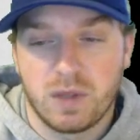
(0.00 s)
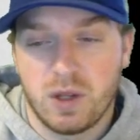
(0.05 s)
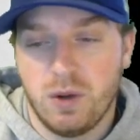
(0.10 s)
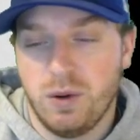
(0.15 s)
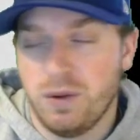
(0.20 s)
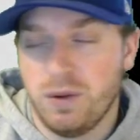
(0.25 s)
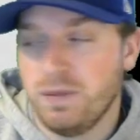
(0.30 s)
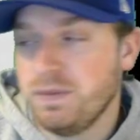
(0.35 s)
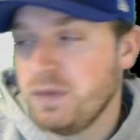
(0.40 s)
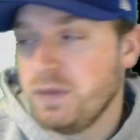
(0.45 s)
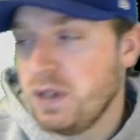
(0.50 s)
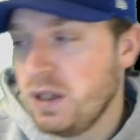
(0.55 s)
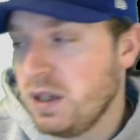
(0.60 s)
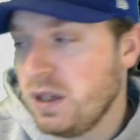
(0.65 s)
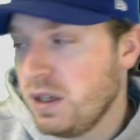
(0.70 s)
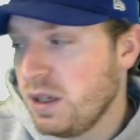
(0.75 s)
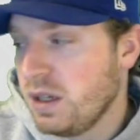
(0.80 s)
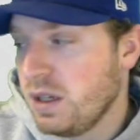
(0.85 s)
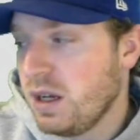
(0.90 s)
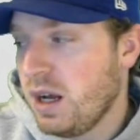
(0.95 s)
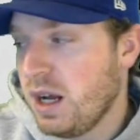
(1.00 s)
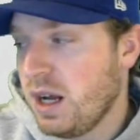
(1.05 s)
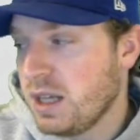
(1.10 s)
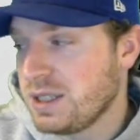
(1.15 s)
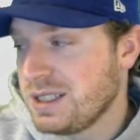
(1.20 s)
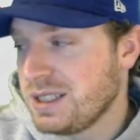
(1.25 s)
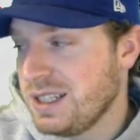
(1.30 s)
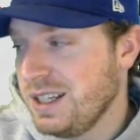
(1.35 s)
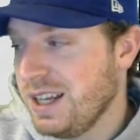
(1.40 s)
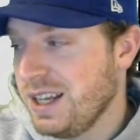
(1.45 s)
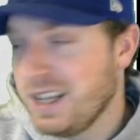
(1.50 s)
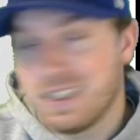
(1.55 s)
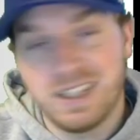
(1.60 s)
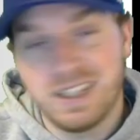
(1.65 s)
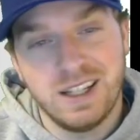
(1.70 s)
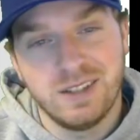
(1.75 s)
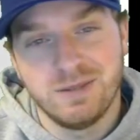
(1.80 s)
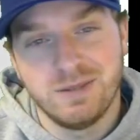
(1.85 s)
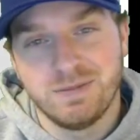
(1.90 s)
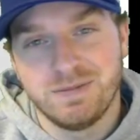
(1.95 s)
Cool. See you guys
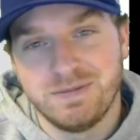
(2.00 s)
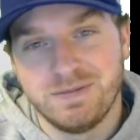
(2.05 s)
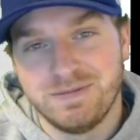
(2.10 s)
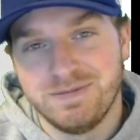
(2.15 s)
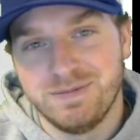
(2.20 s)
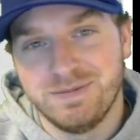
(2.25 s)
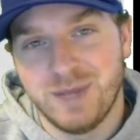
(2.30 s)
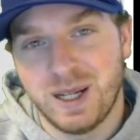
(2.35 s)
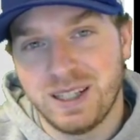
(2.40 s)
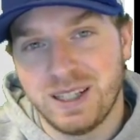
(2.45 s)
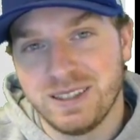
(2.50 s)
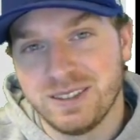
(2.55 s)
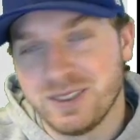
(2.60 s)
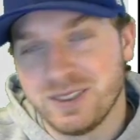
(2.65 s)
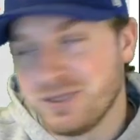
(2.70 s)
then. Bye.